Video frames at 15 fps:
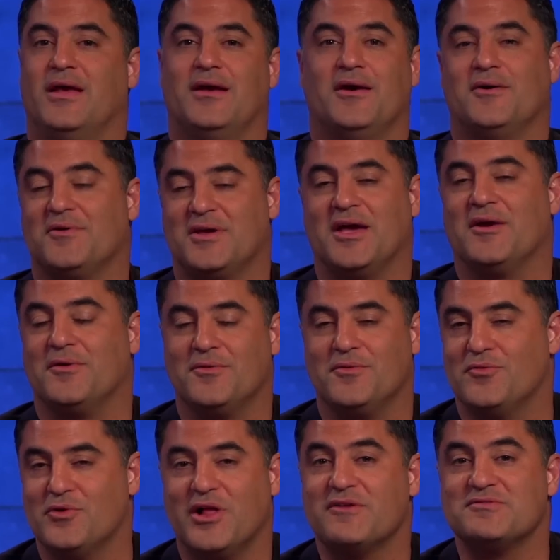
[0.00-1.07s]
Okay,
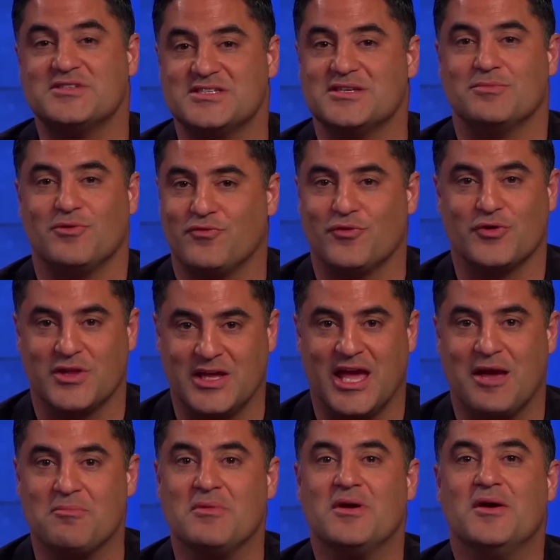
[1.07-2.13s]
we'll have to see before the
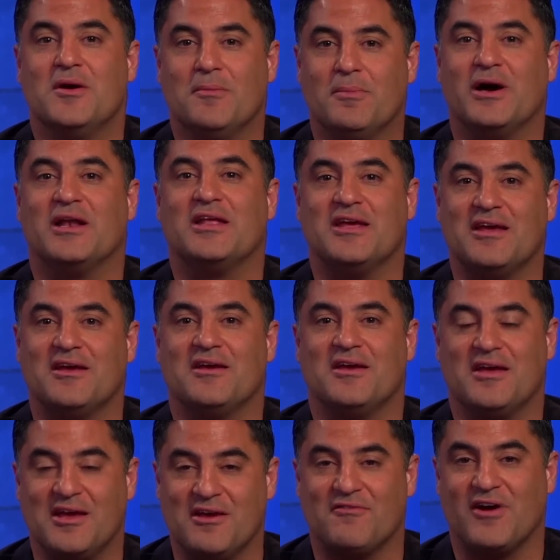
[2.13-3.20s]
game. But
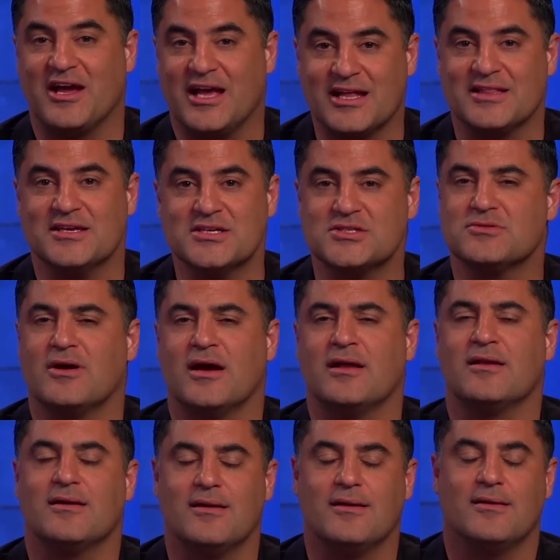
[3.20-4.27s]
if I get this
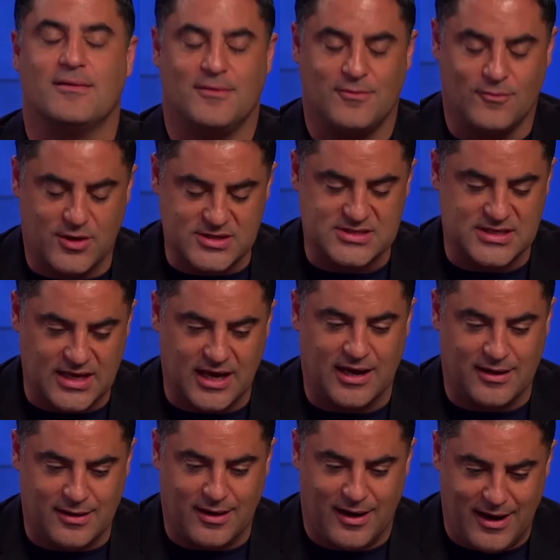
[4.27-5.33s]
right, once
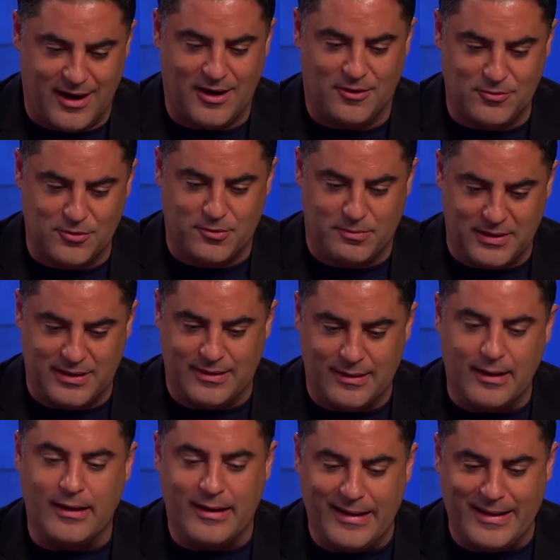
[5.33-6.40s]
again, I will
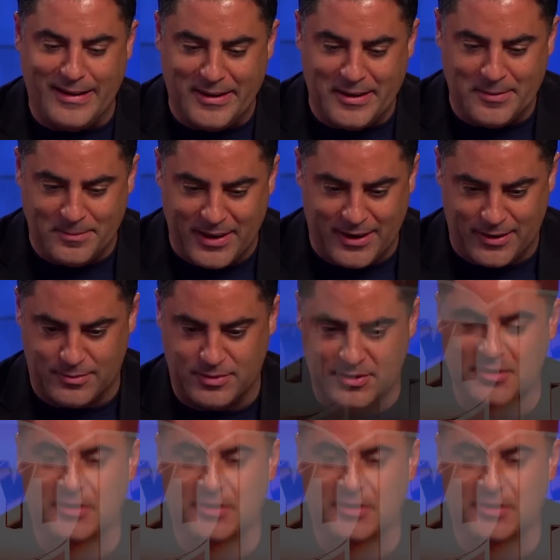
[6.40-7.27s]
be unbearable.